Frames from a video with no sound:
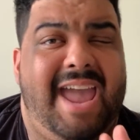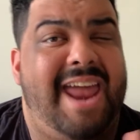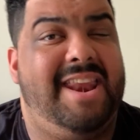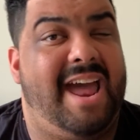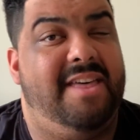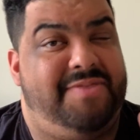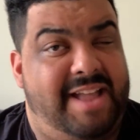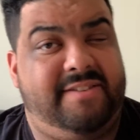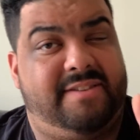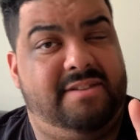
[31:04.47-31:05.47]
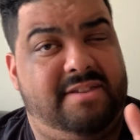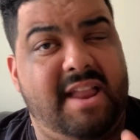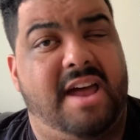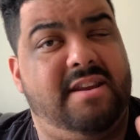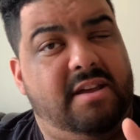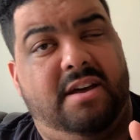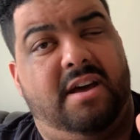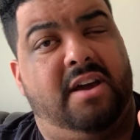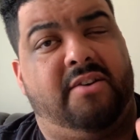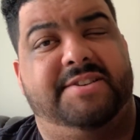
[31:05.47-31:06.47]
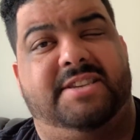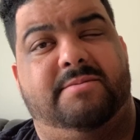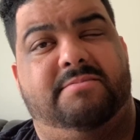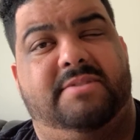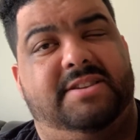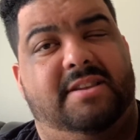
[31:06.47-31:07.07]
And that's not a criticism.